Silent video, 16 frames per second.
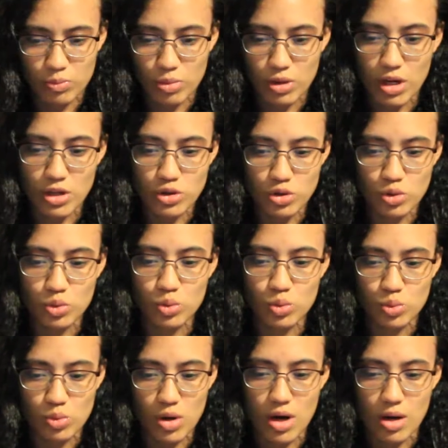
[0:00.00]
But I
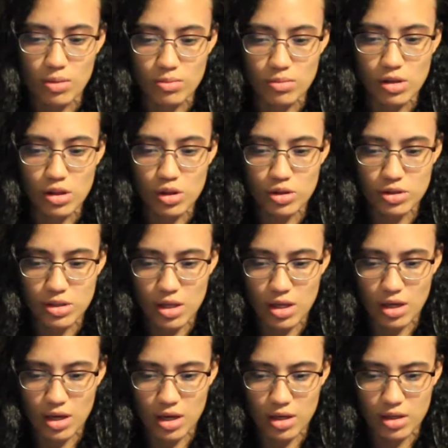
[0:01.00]
do. It looks
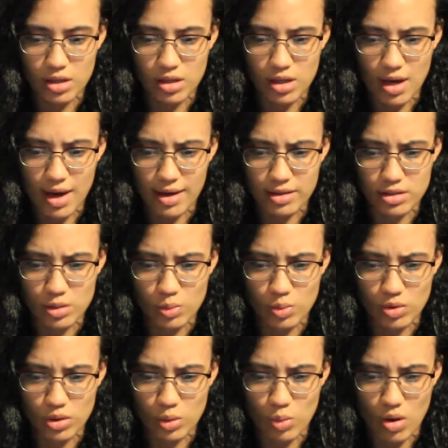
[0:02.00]
like I actually
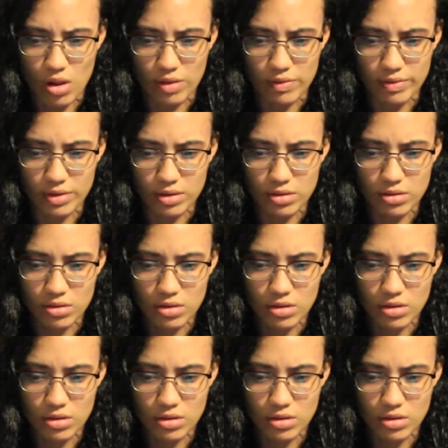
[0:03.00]
went through all of it.